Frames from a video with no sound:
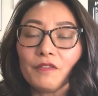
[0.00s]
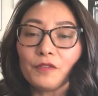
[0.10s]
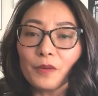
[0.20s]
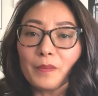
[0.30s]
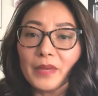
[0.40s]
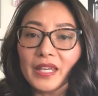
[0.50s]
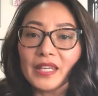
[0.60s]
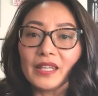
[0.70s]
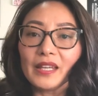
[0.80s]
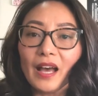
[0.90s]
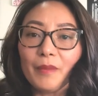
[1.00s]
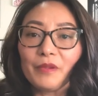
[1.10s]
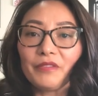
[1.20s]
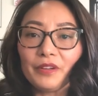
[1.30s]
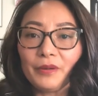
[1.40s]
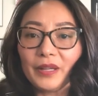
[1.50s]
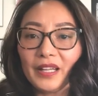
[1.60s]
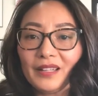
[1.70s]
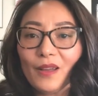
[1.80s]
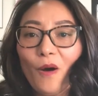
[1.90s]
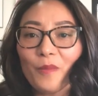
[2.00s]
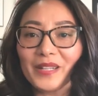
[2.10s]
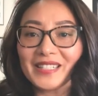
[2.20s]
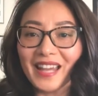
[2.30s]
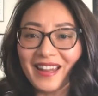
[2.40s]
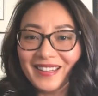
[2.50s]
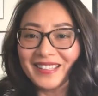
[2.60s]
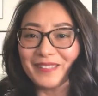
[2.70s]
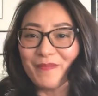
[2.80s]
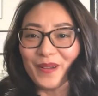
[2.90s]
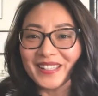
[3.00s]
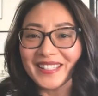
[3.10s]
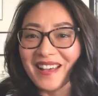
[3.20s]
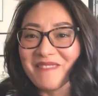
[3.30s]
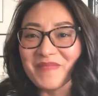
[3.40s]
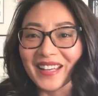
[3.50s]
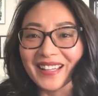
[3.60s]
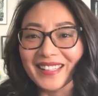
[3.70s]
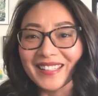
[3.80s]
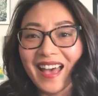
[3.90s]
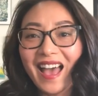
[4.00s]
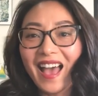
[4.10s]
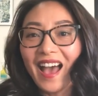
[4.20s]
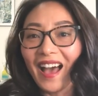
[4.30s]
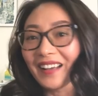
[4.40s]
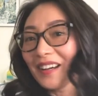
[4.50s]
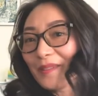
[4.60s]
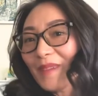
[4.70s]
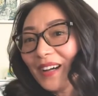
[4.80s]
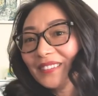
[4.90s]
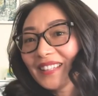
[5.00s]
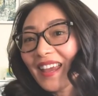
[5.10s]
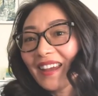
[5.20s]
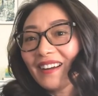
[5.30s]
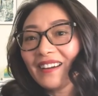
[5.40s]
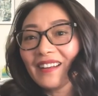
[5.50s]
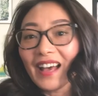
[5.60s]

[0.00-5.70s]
for me, I'm a very low maintenance person because I cut my own hair.